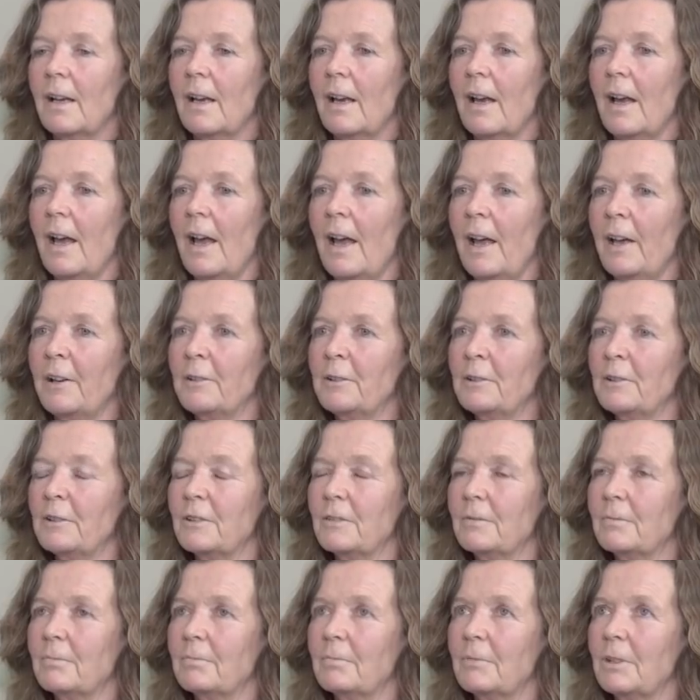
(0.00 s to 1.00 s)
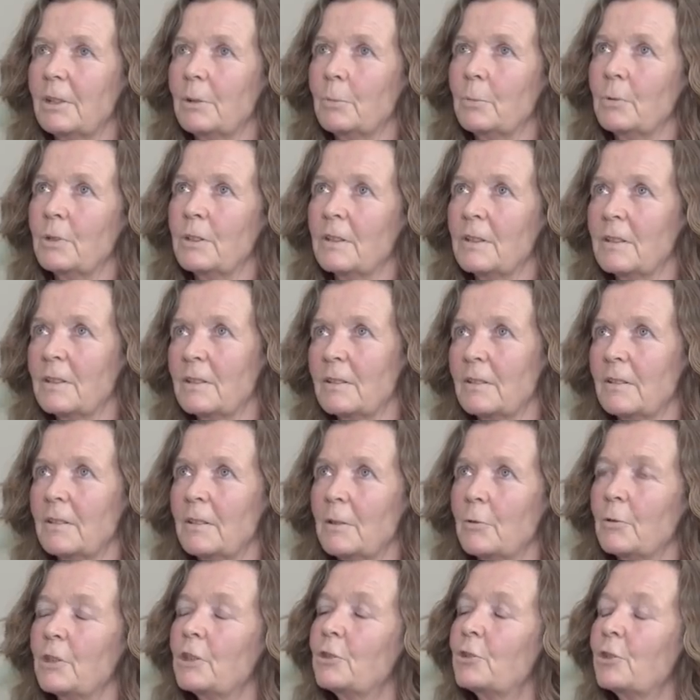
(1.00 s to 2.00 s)
And
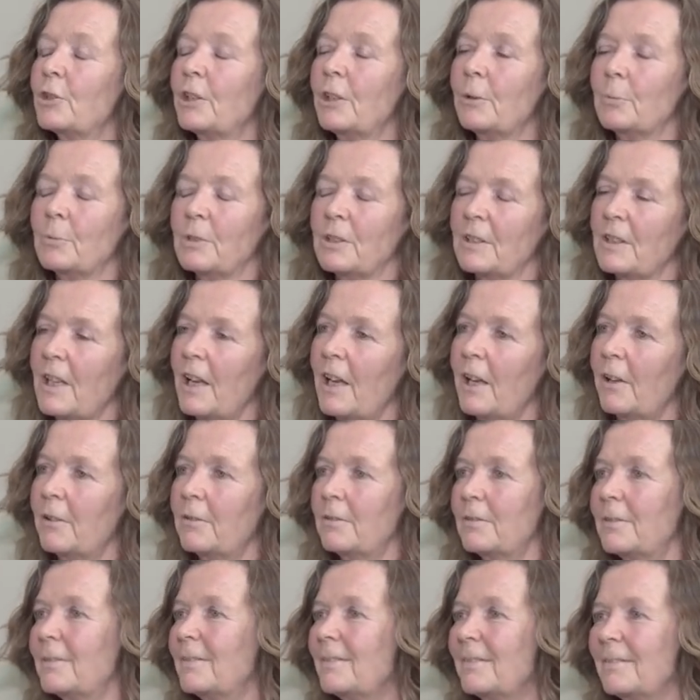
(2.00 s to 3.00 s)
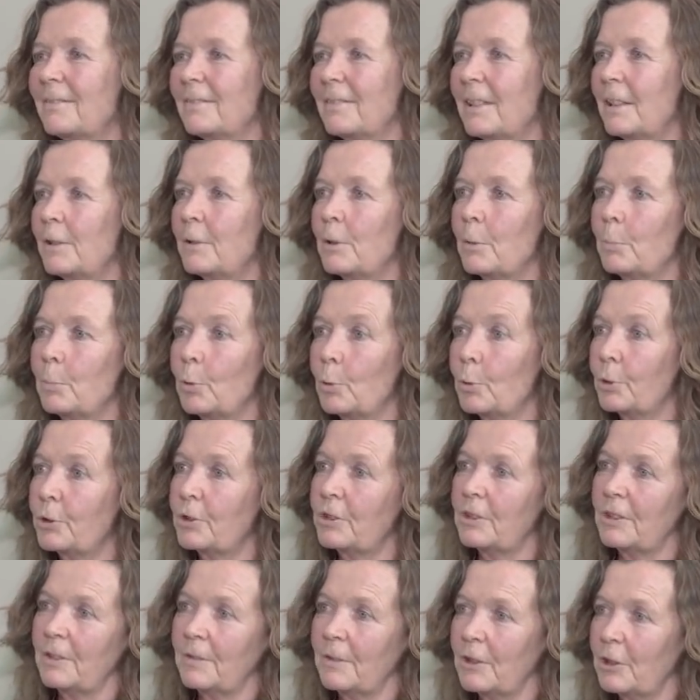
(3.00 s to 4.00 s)
the retreat was out in the
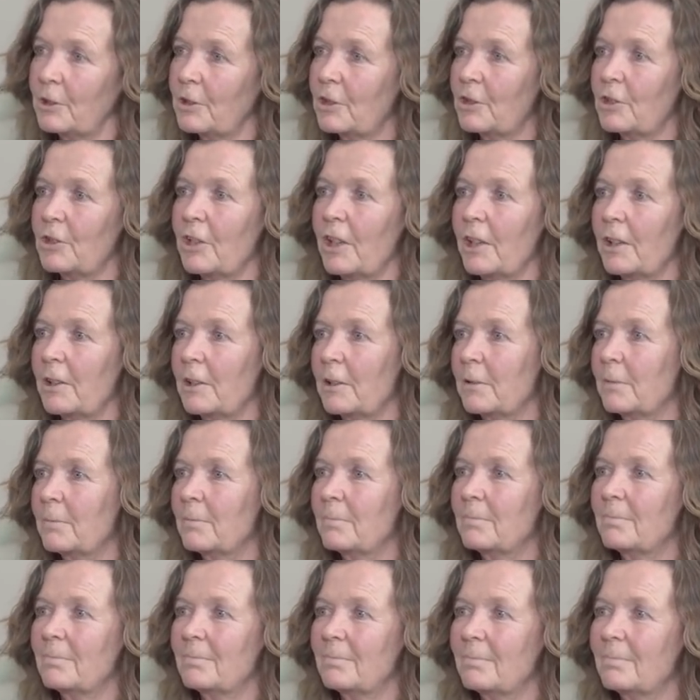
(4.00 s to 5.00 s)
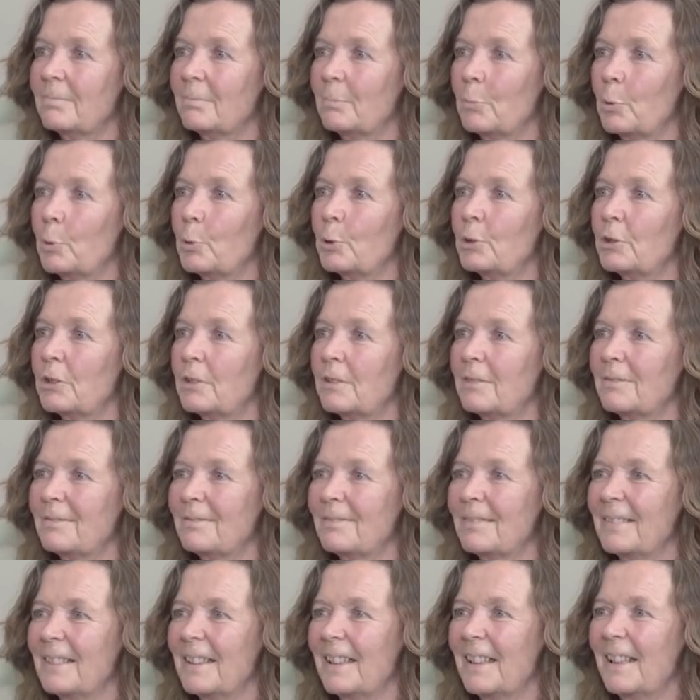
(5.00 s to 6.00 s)
bush, in the Australian bush.
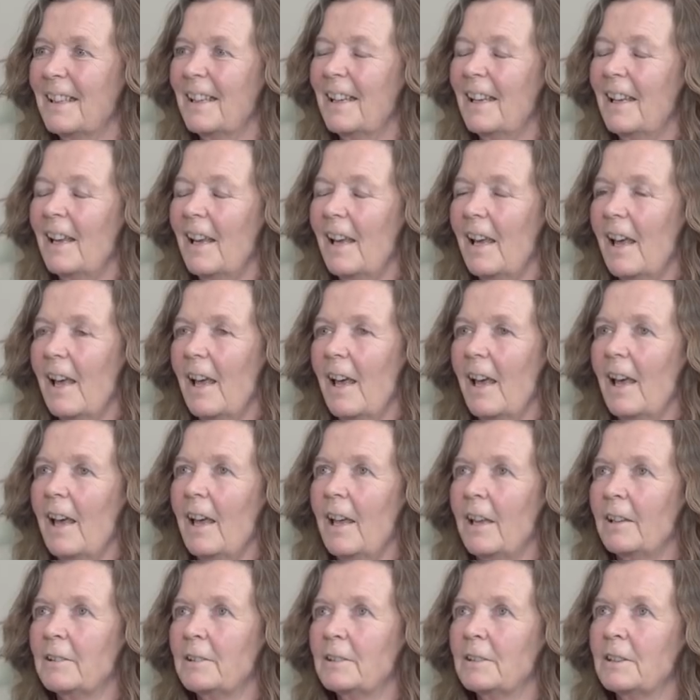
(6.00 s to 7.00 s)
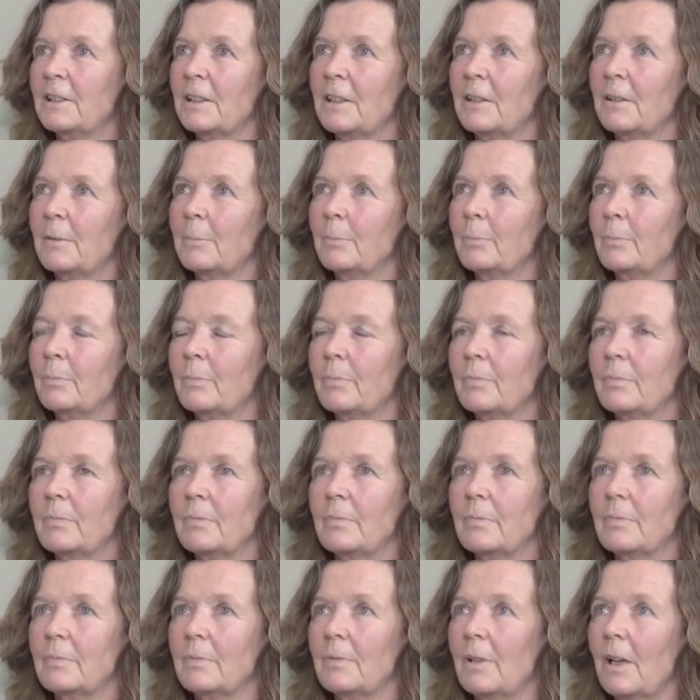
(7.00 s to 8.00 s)
And
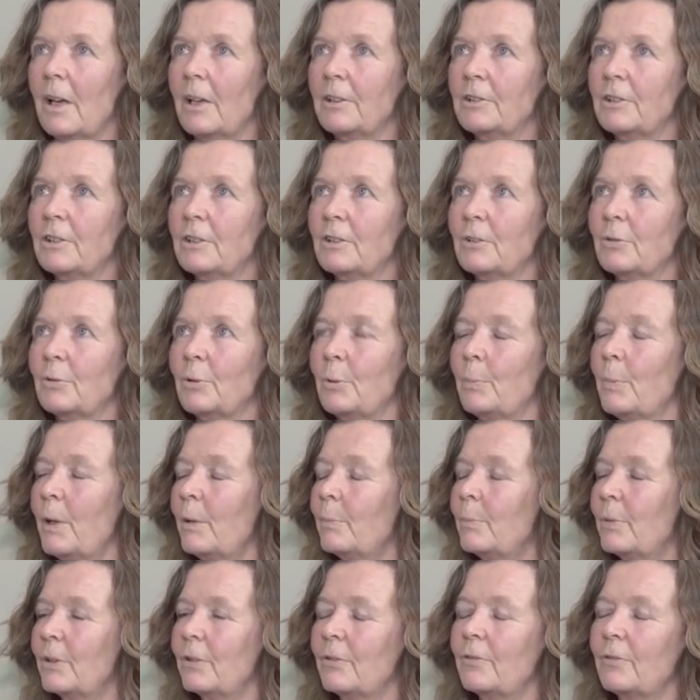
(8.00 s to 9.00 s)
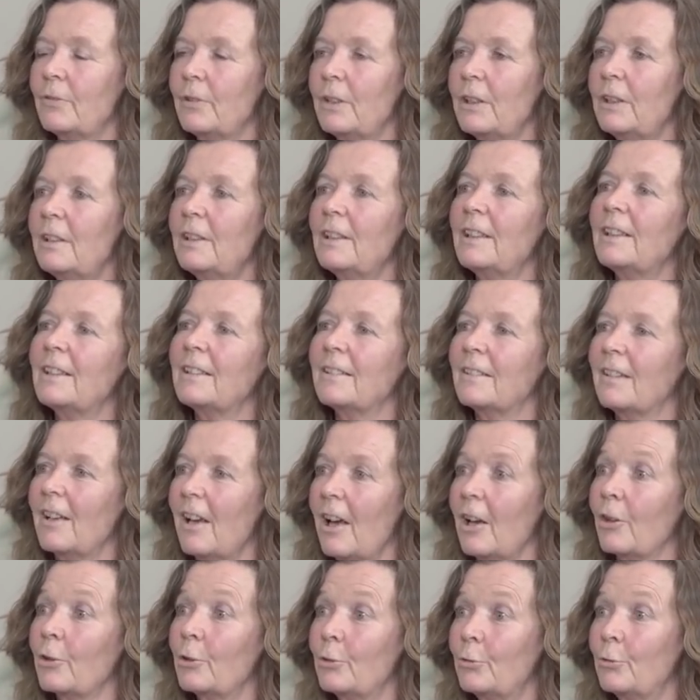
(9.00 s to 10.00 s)
I just remember
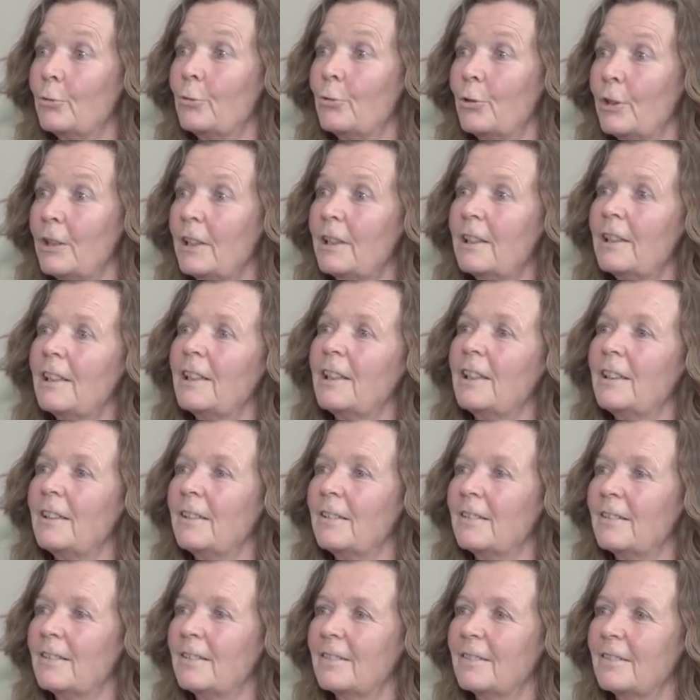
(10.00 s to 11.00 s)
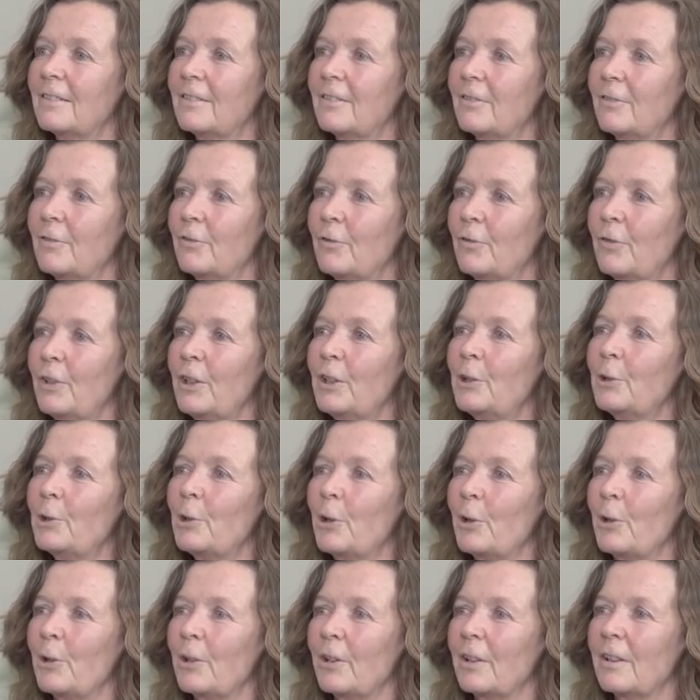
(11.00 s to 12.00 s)
I could really feel
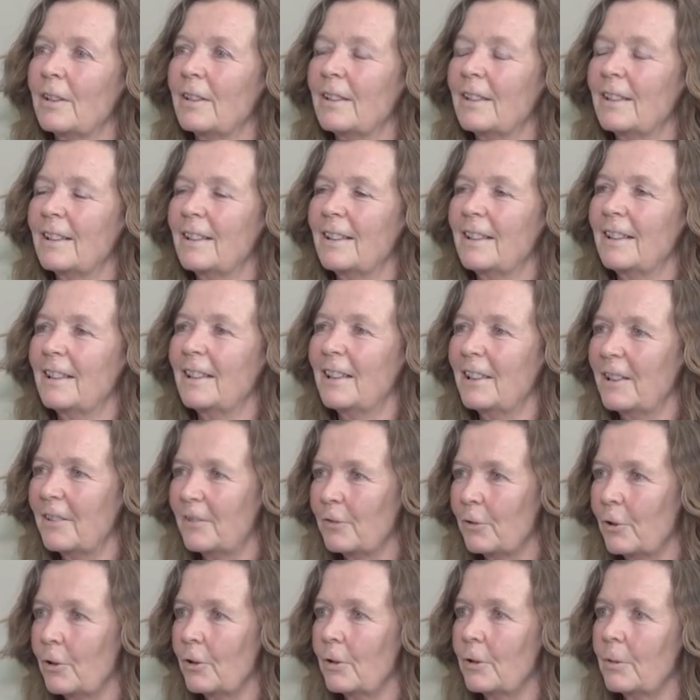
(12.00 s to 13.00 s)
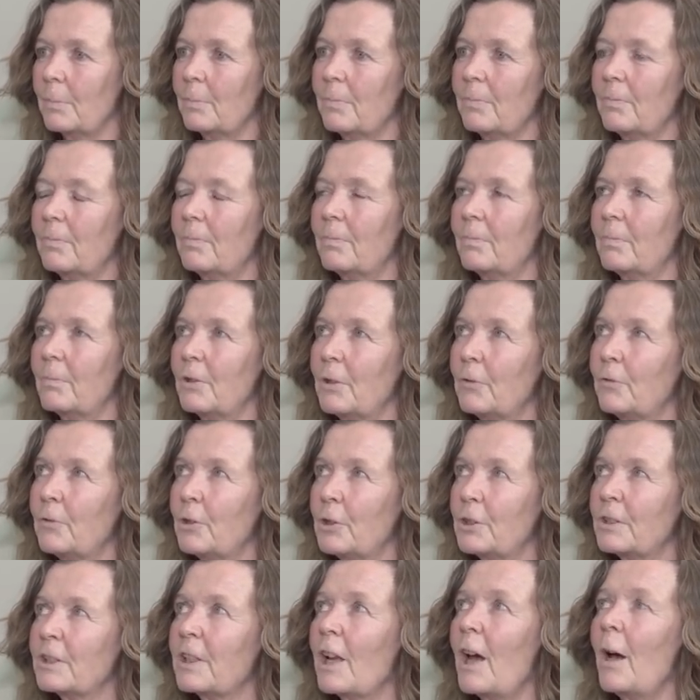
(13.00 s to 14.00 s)
her. For the
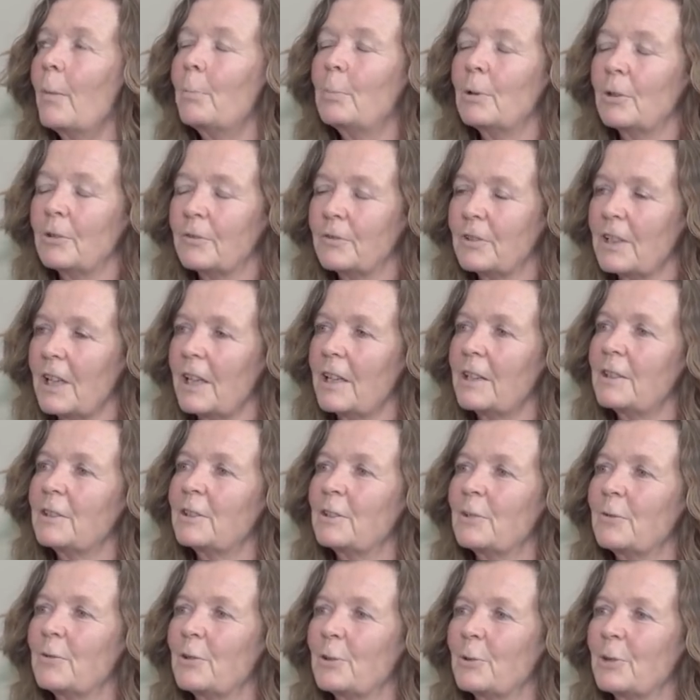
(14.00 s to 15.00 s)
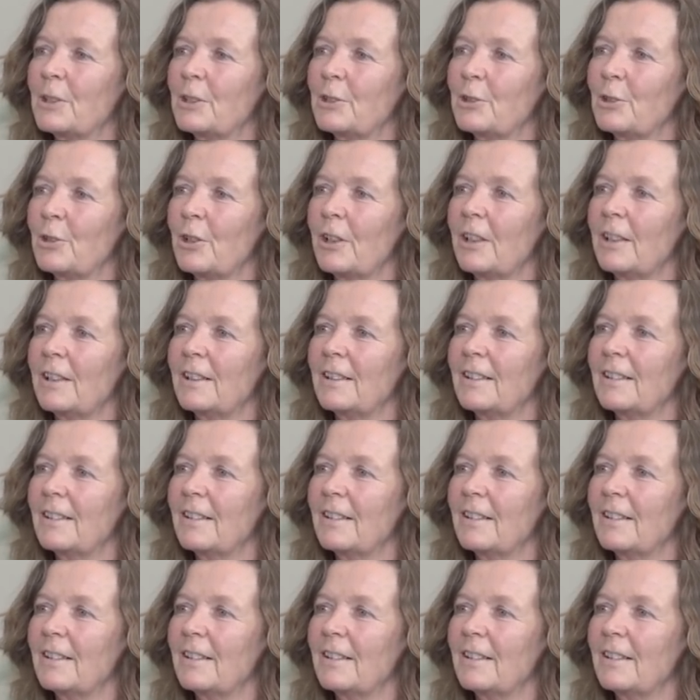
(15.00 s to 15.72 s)
first couple of days of the retreat,